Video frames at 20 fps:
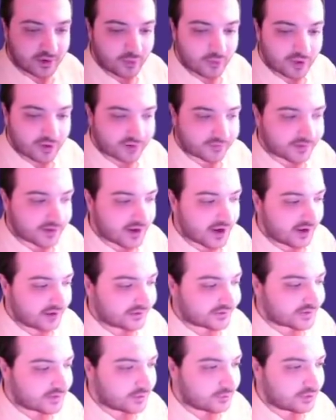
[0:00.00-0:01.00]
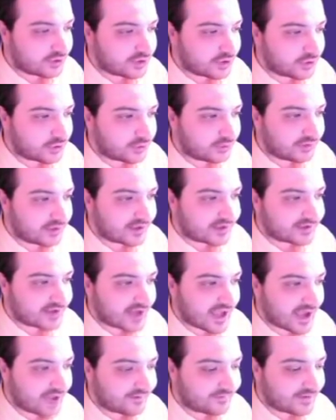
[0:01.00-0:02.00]
Whatever else he would do, like
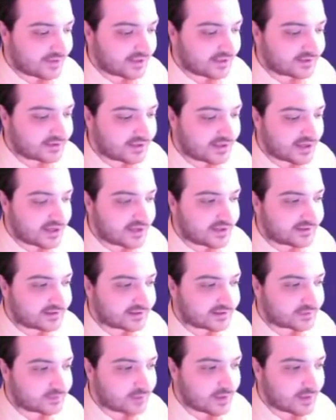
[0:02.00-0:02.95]
say f takes to the e6,